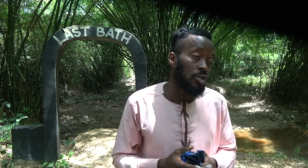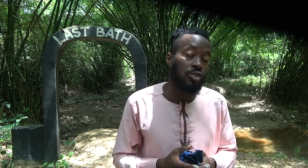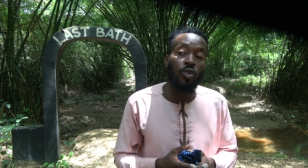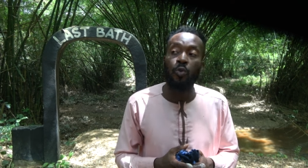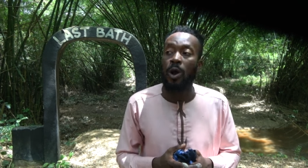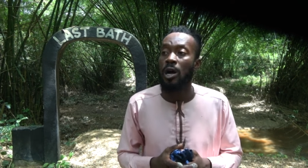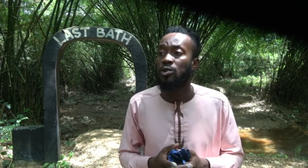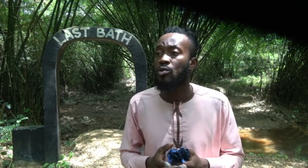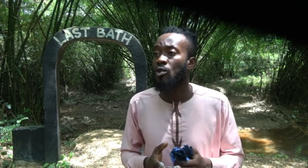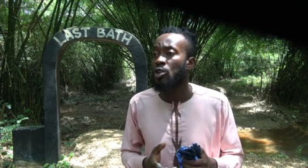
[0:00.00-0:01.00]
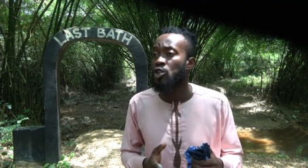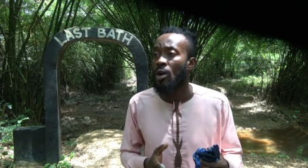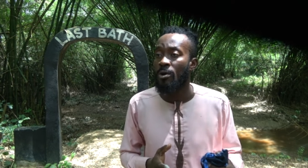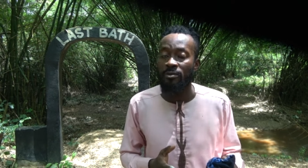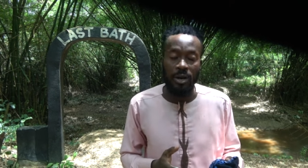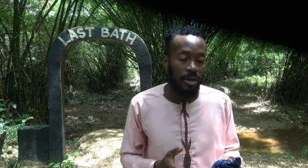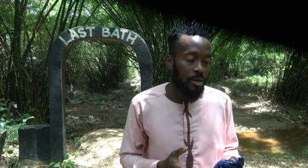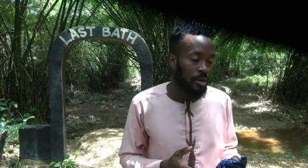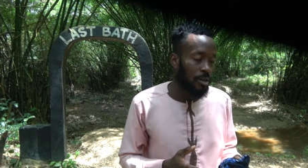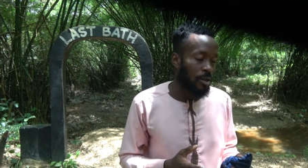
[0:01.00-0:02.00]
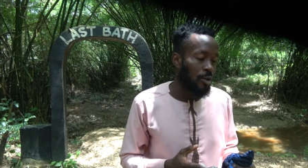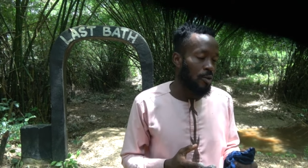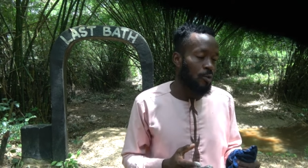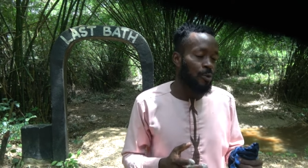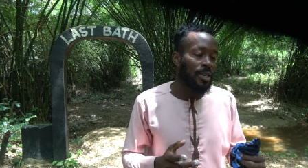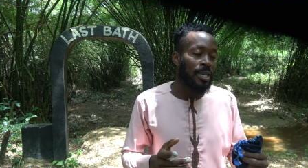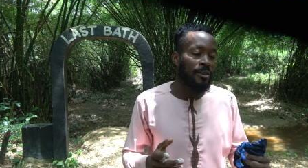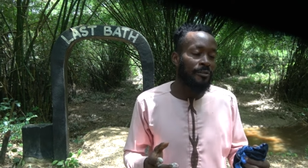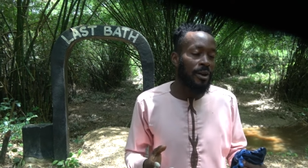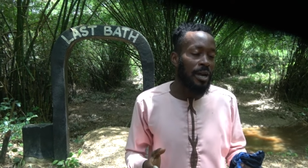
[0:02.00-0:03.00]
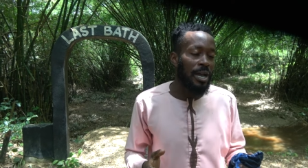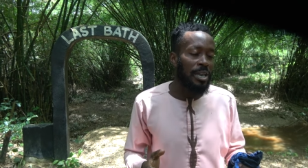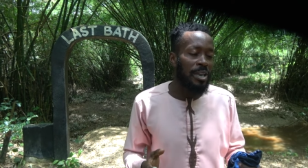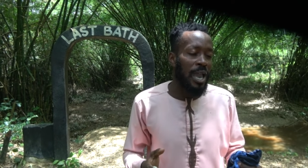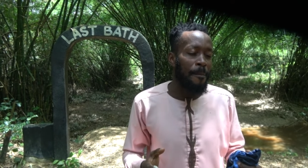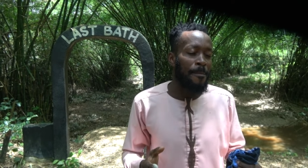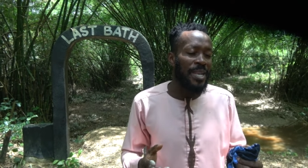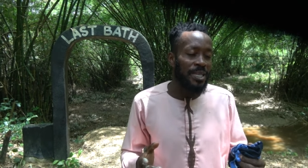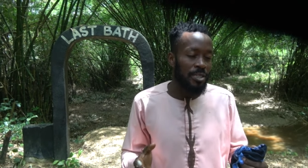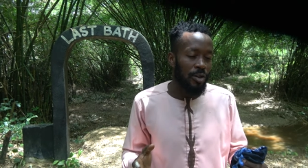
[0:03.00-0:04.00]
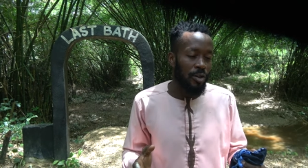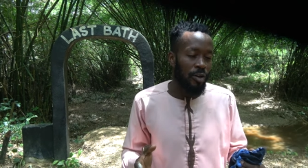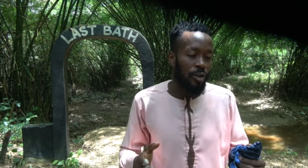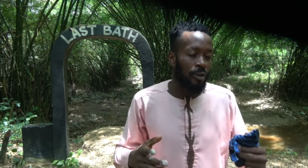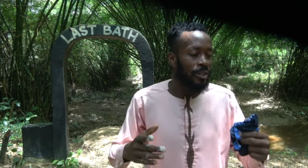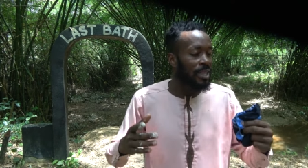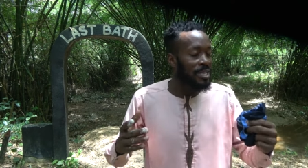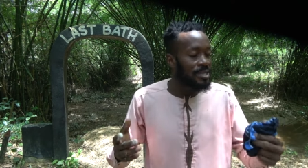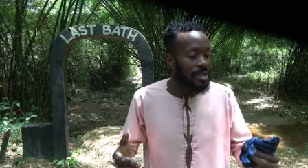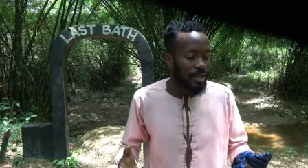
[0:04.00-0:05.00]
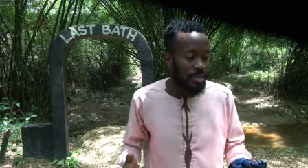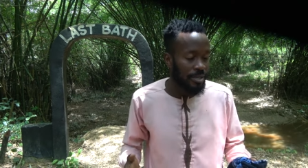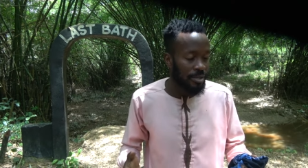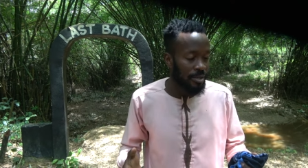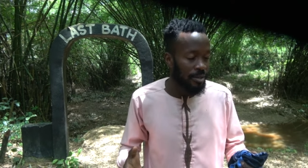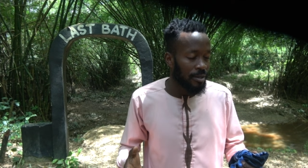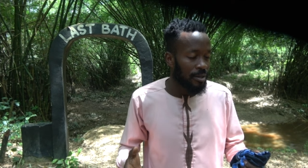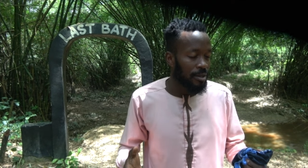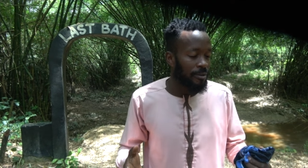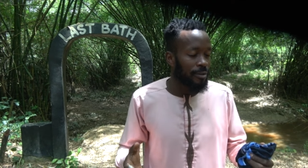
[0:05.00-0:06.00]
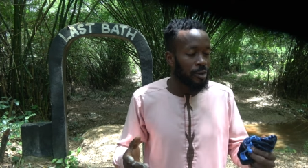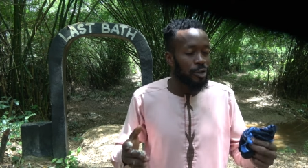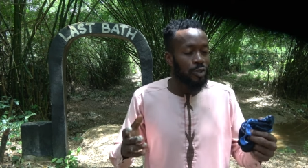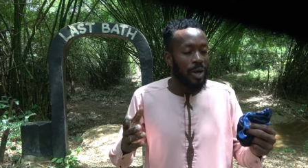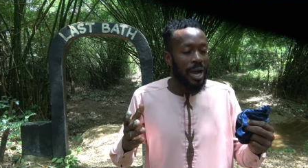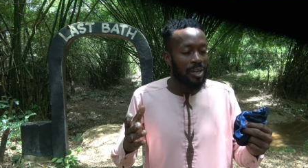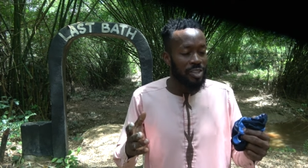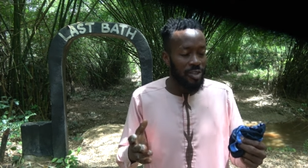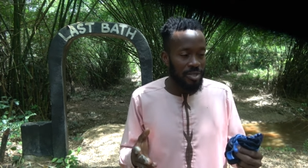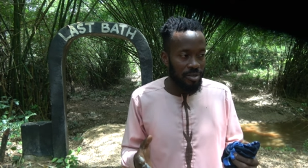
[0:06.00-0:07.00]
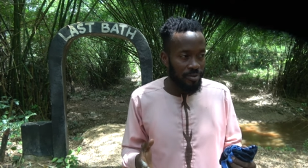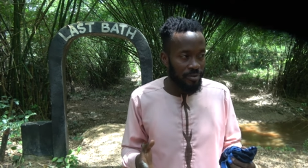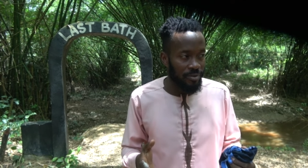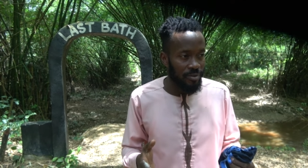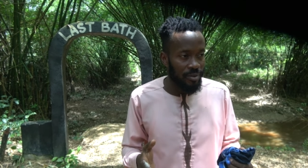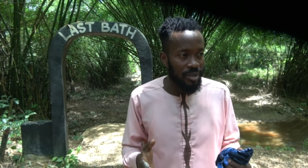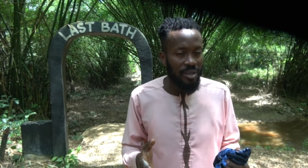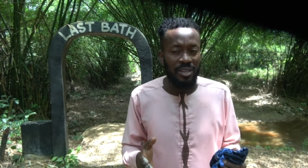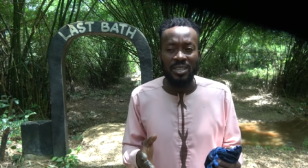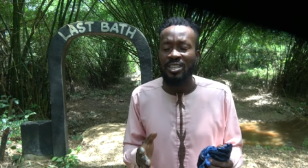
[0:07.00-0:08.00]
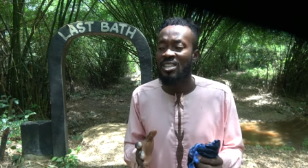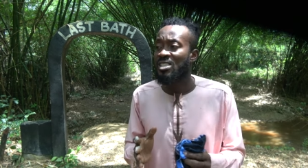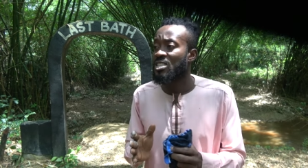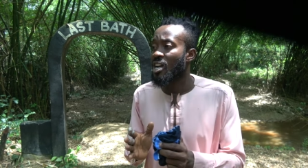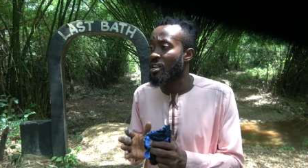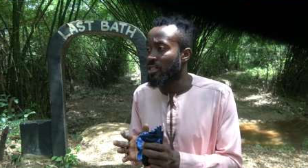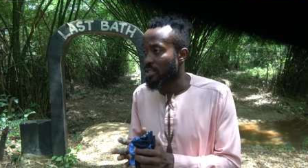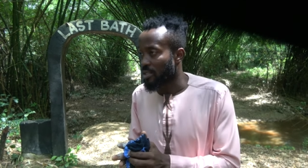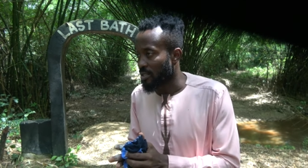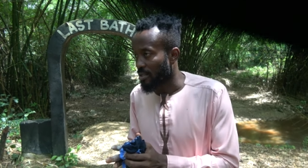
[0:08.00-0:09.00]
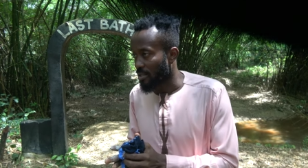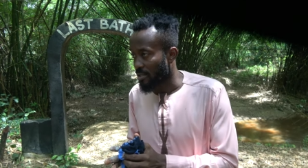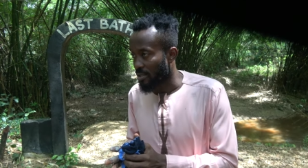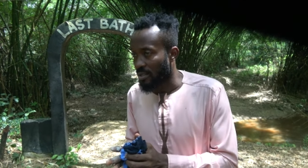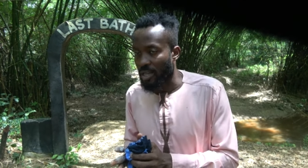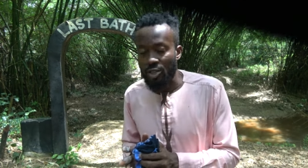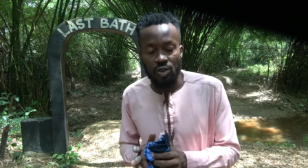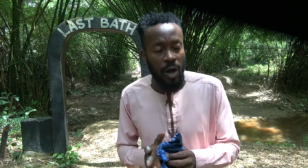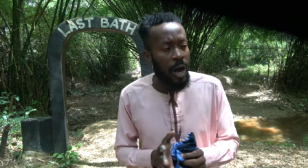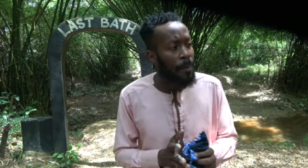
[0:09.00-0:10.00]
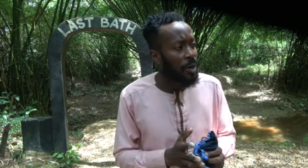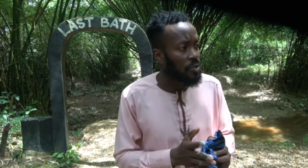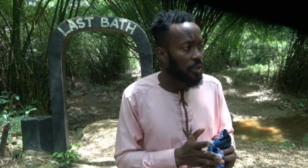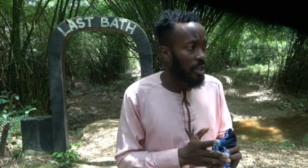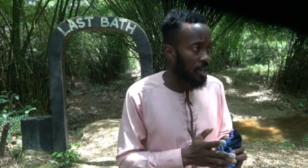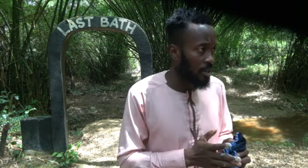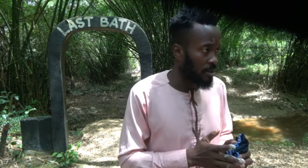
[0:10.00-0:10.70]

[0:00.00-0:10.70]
So whilst we go into the river, we give a minute or 30 seconds for you to ask yourself this journey that you are about to take.